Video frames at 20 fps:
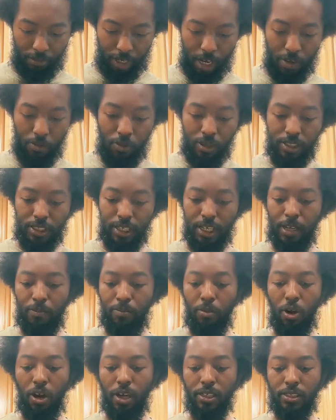And once
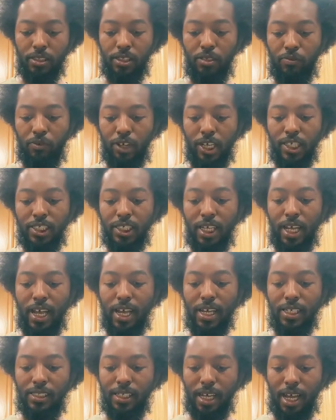again, parsley rich in
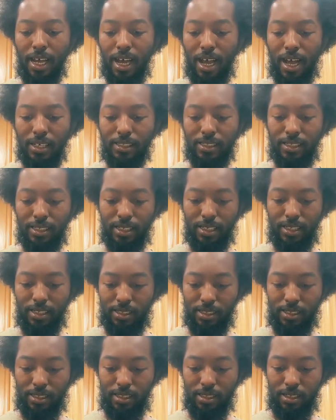
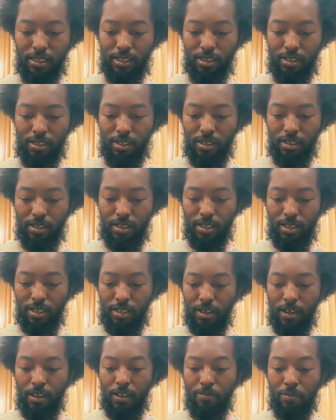antioxidants.
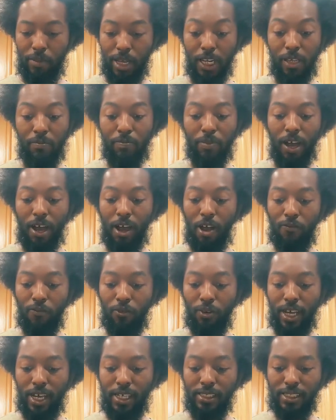Many
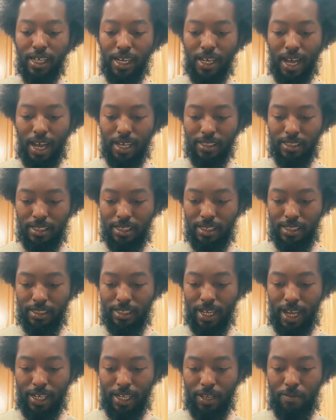powerful antioxidants
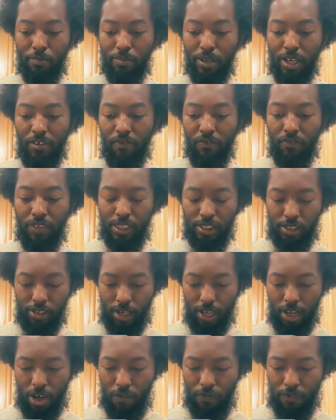that can benefit
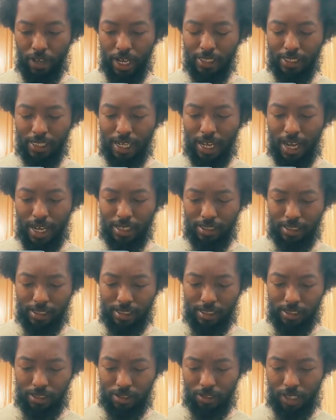your health.
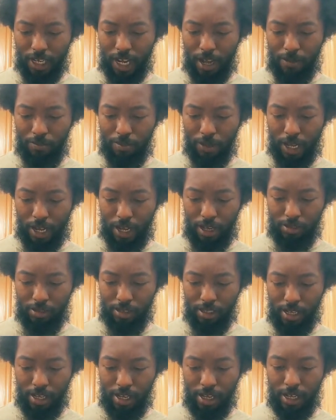Antioxidants are
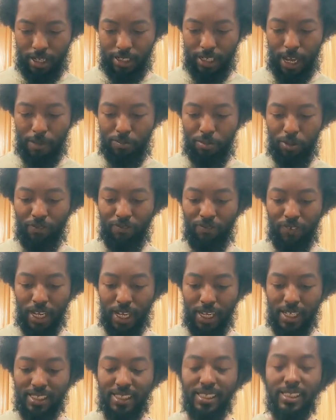compounds that
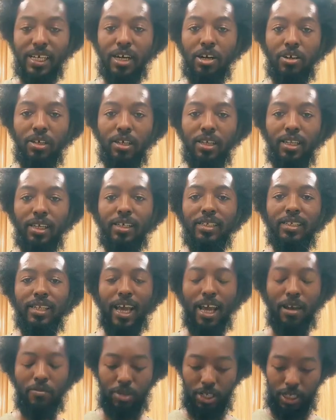prevent cellular
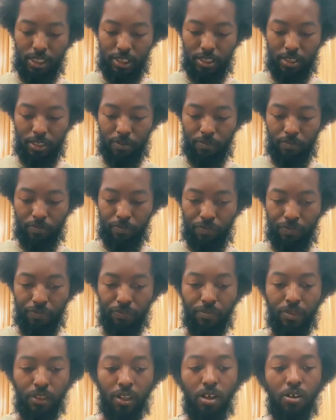damage.
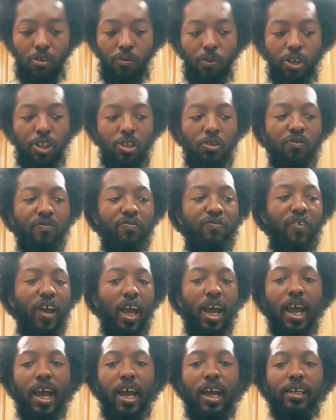When you
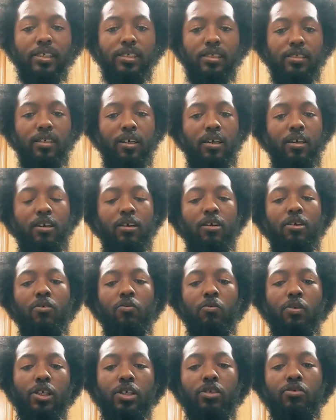fast,
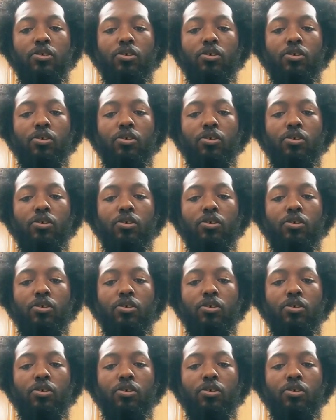what are you